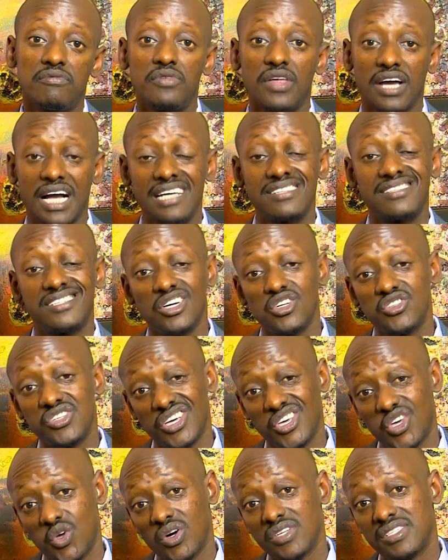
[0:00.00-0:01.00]
the car still
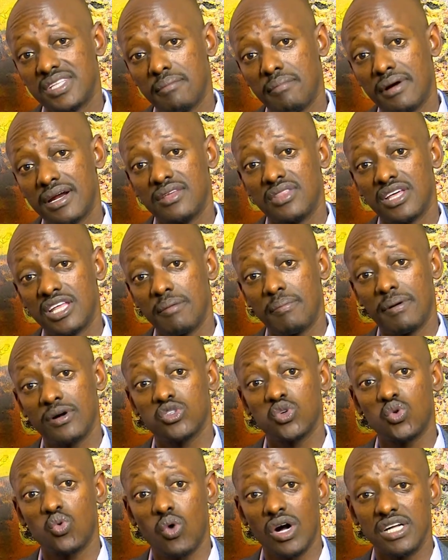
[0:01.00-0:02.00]
secures the money that the
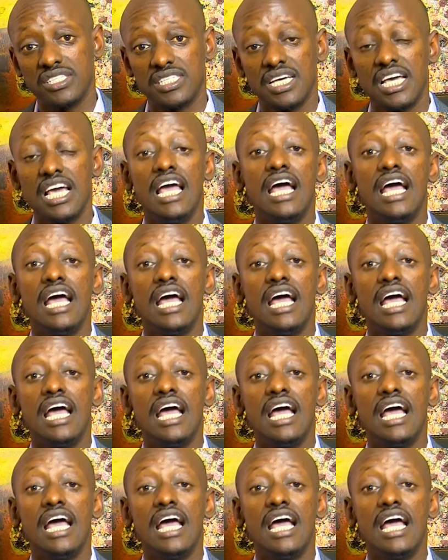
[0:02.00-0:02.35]
person wants.